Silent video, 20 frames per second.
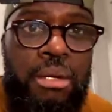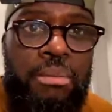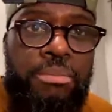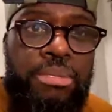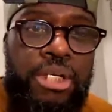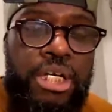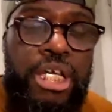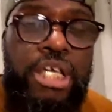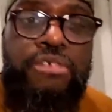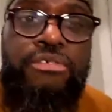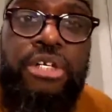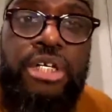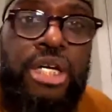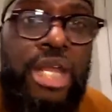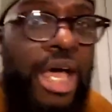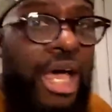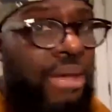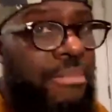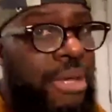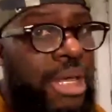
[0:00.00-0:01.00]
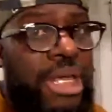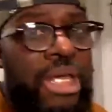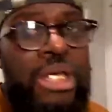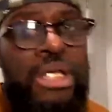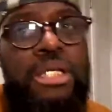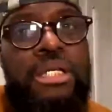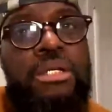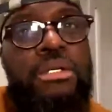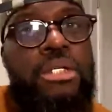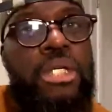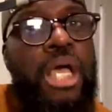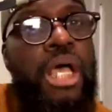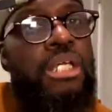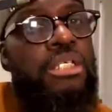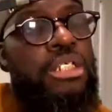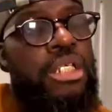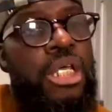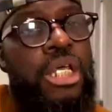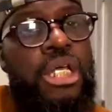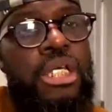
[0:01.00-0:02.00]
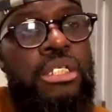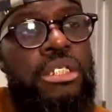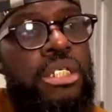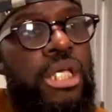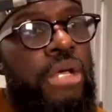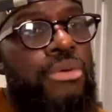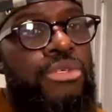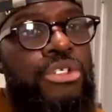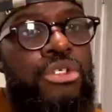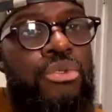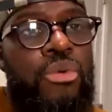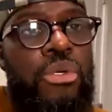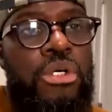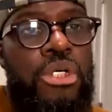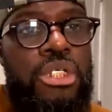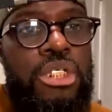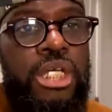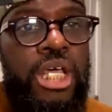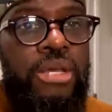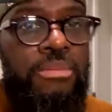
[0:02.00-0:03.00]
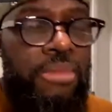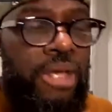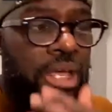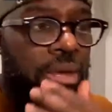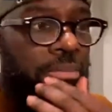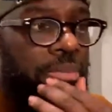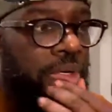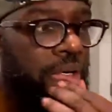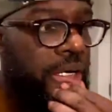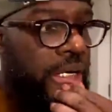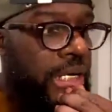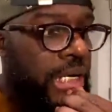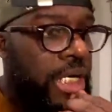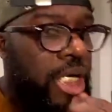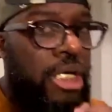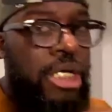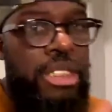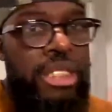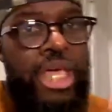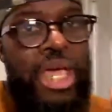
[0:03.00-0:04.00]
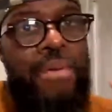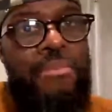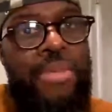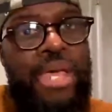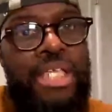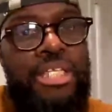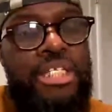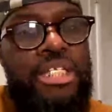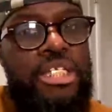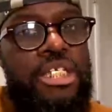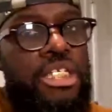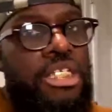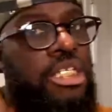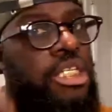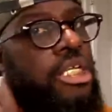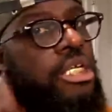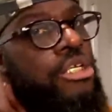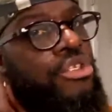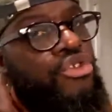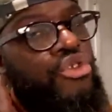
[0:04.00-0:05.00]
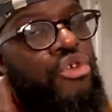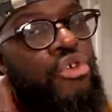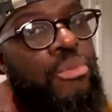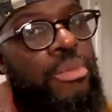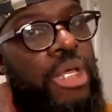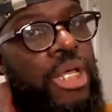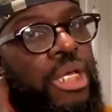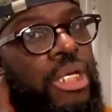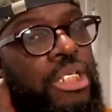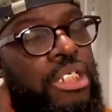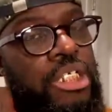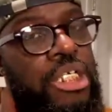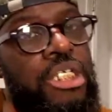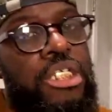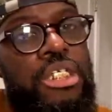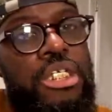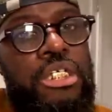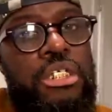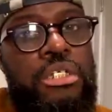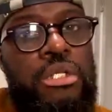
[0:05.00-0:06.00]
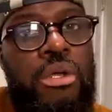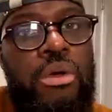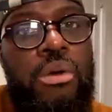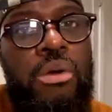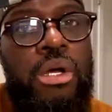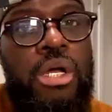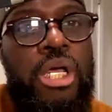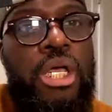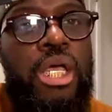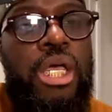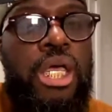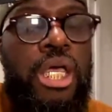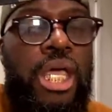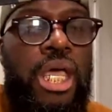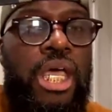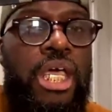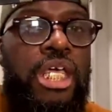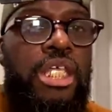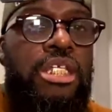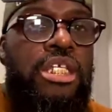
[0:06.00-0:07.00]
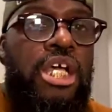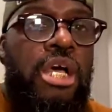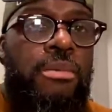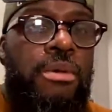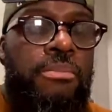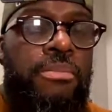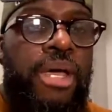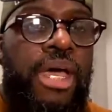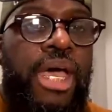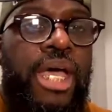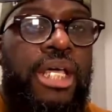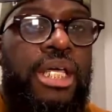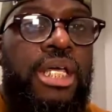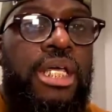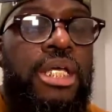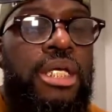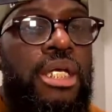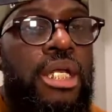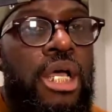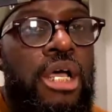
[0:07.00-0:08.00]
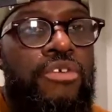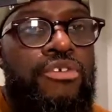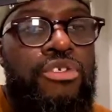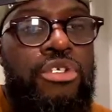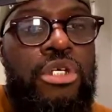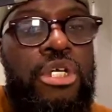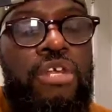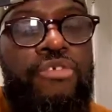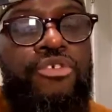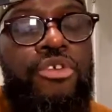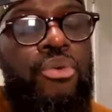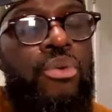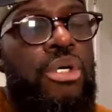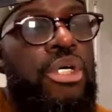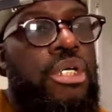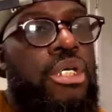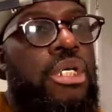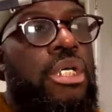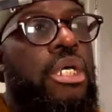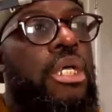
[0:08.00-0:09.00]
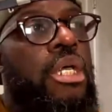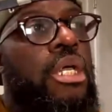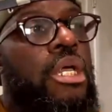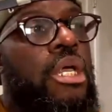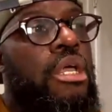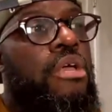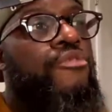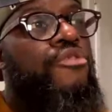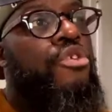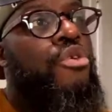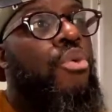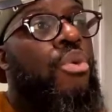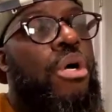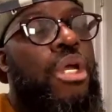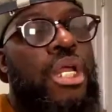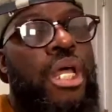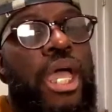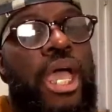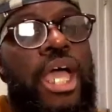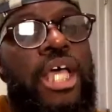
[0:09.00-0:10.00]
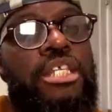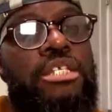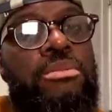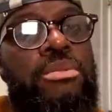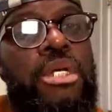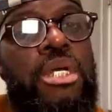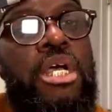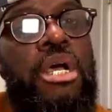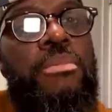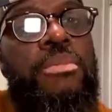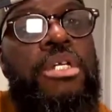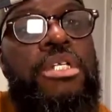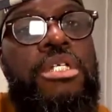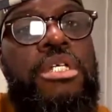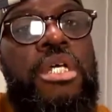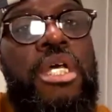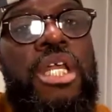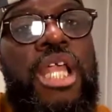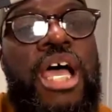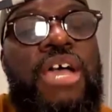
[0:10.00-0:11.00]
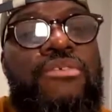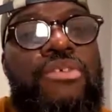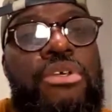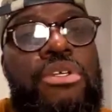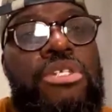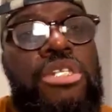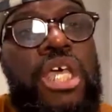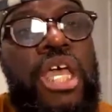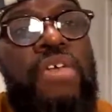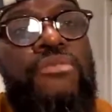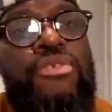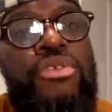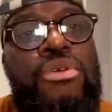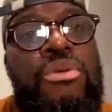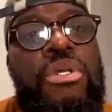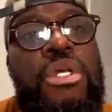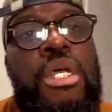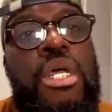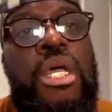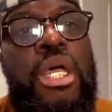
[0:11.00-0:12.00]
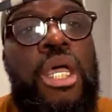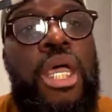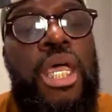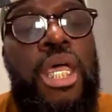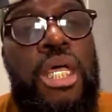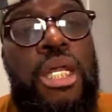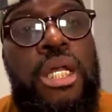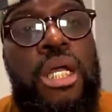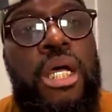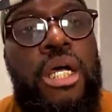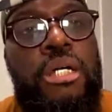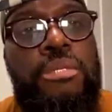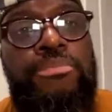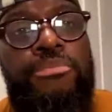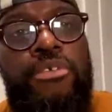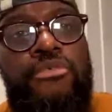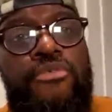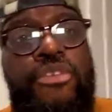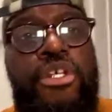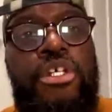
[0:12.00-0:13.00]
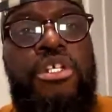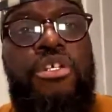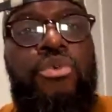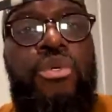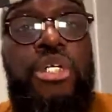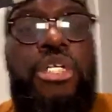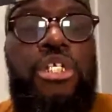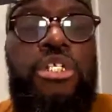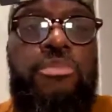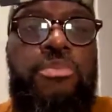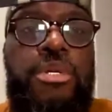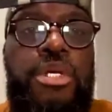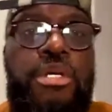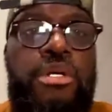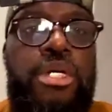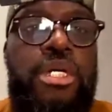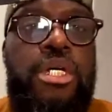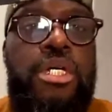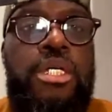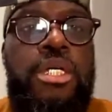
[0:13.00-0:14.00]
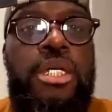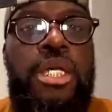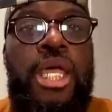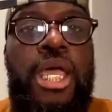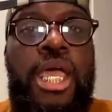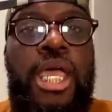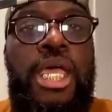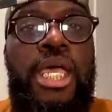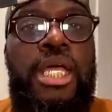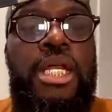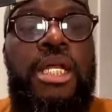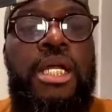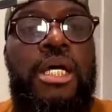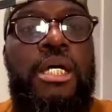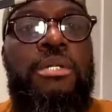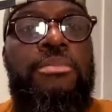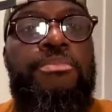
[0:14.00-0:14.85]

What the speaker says: Believe it or not, man. Y'all saying to say what you want to say, man, but that message is still true, man. Jesus is Lord, and He's coming back, and He loves you. And if you wanna ask Him to come into your life, He'll save you and fill you with His Spirit. And